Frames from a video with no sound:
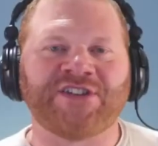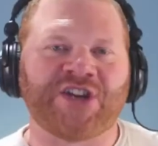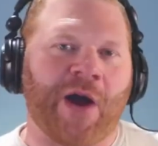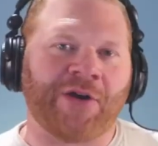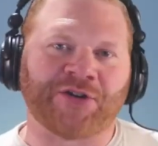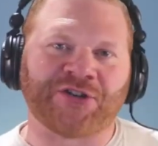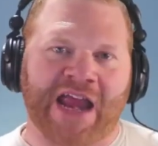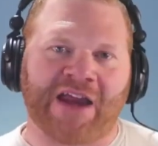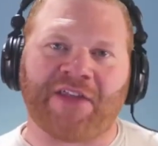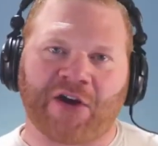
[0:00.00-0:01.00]
who
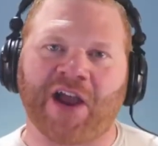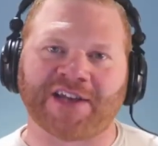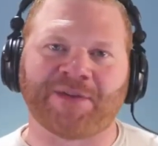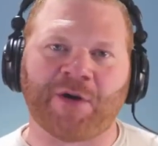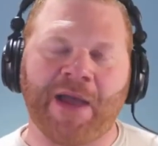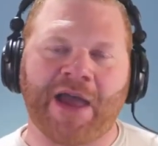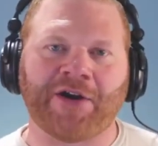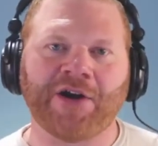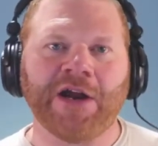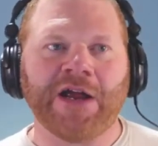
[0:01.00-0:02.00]
understand their customer
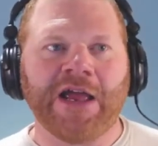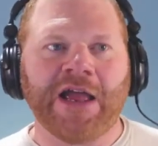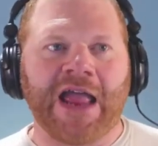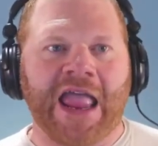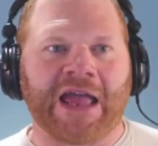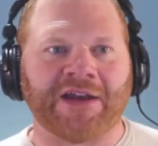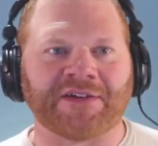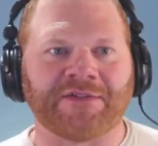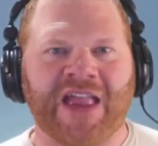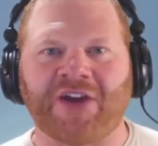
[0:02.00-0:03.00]
better,
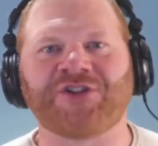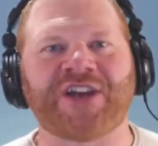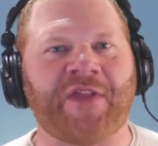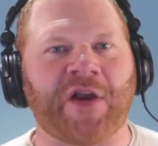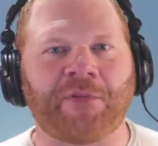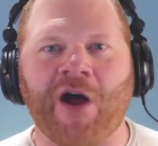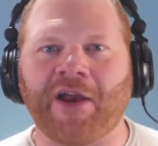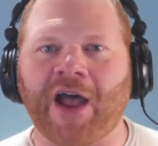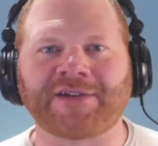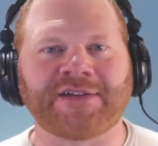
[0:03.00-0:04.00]
and they understand their
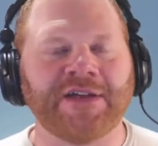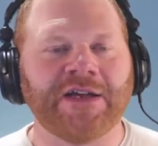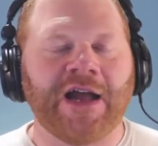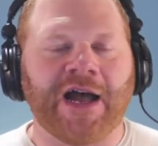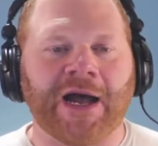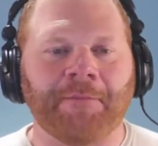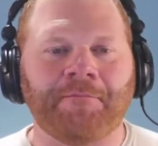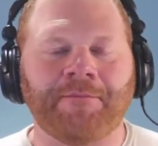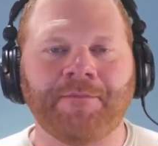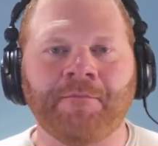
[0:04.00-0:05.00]
product
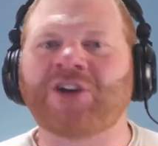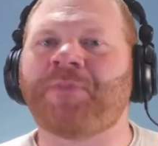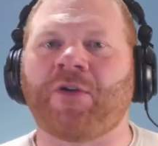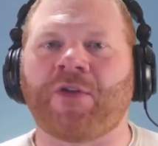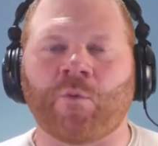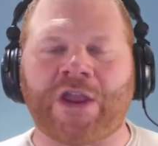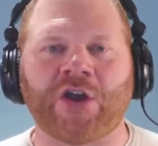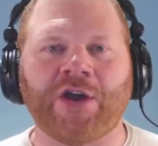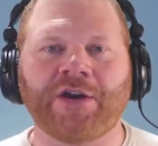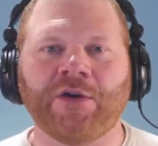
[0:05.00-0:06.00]
much better than we
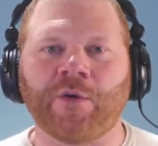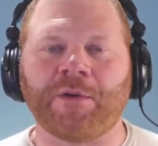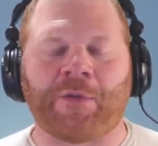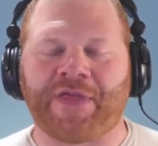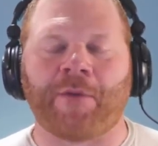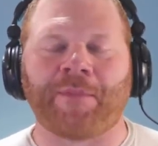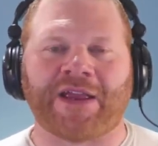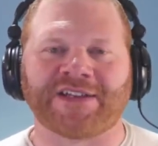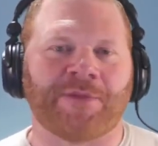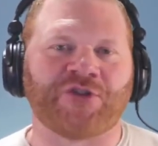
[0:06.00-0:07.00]
could without
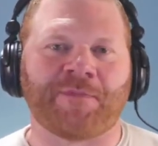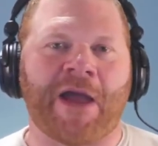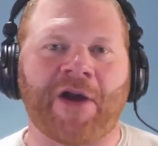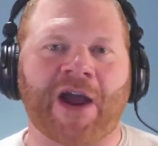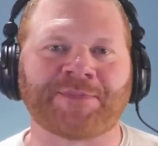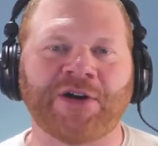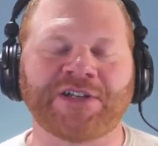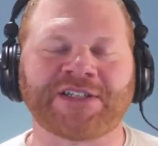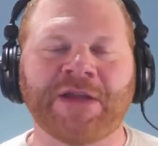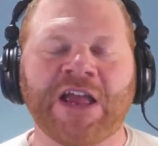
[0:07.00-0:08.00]
being subject matter
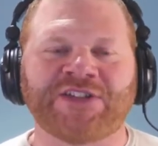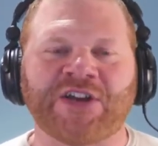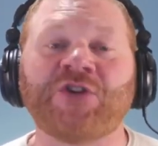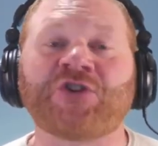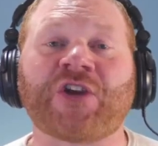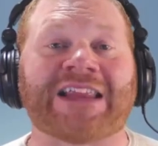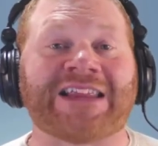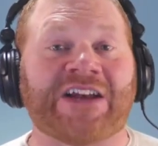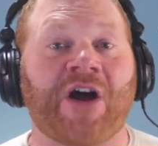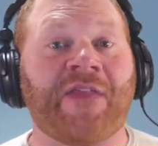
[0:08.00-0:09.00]
experts. So usually I
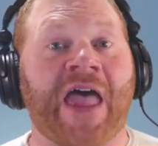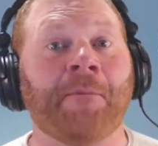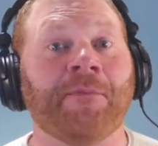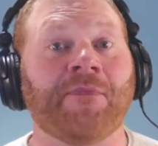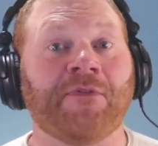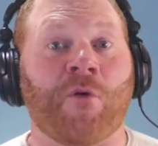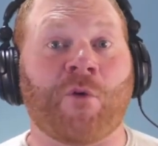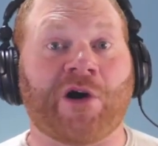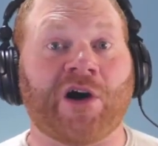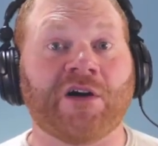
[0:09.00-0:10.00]
lean on them
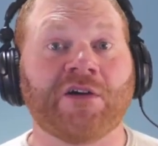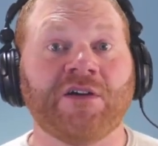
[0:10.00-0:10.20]
for